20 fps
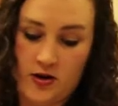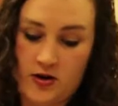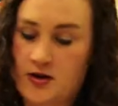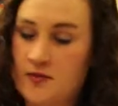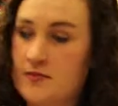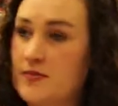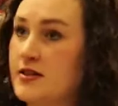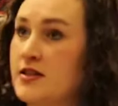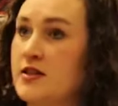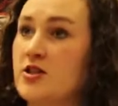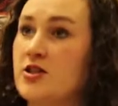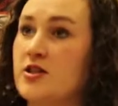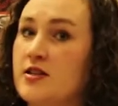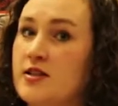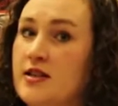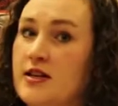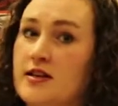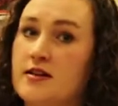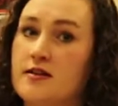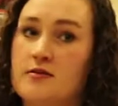composition
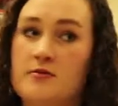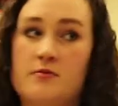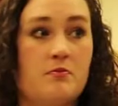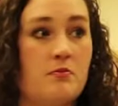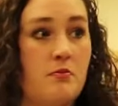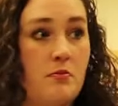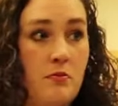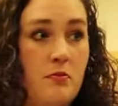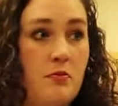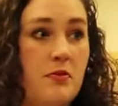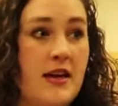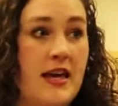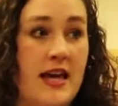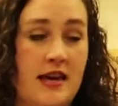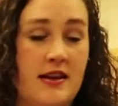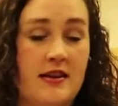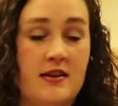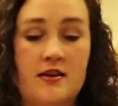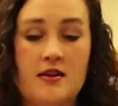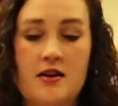
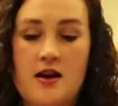kit,